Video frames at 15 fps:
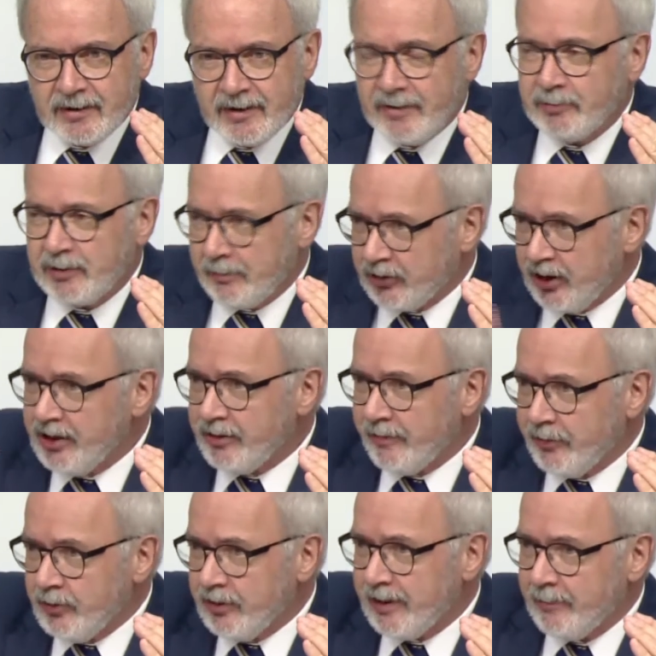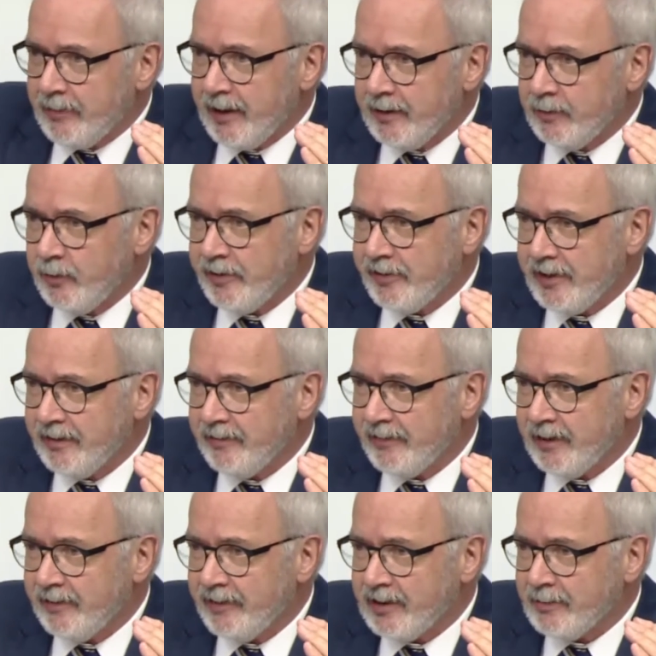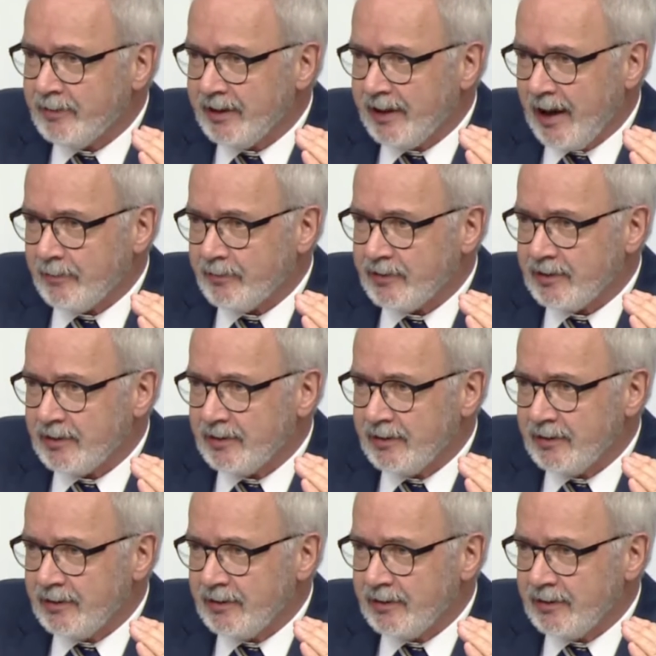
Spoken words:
in the preparation of the Juncker plan with the investment gaps.